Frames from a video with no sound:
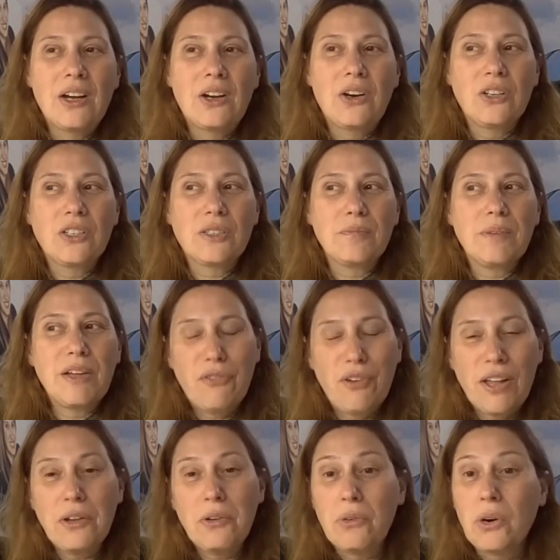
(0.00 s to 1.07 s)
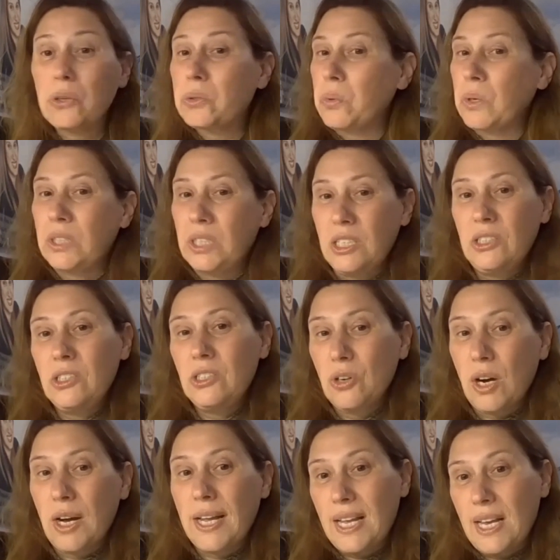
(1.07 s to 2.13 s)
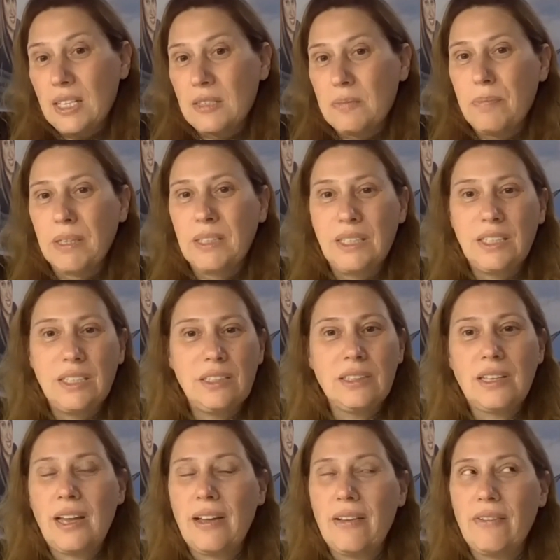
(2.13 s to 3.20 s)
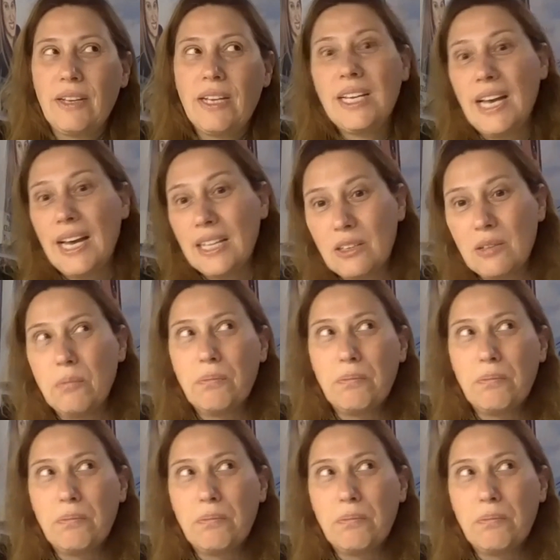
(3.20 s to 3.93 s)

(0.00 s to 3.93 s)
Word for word: because my father wrote what he knew, I guess, but he didn't have, he had